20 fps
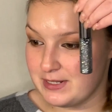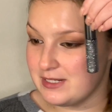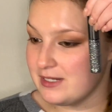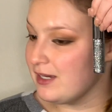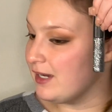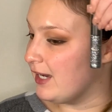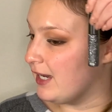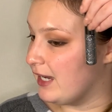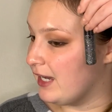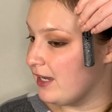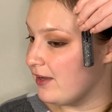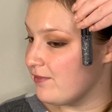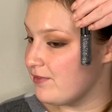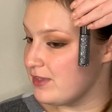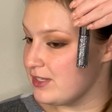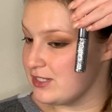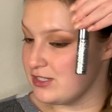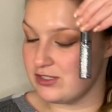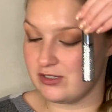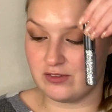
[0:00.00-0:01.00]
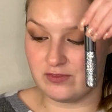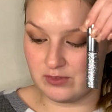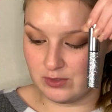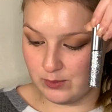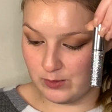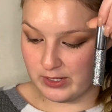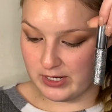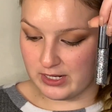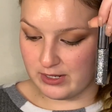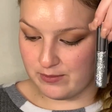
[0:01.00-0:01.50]
to have the silver
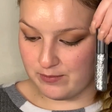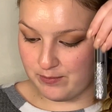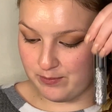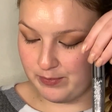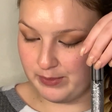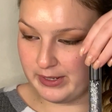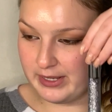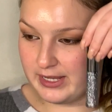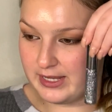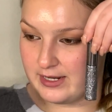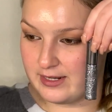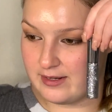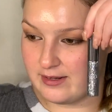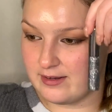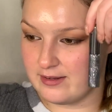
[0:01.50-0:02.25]
one, but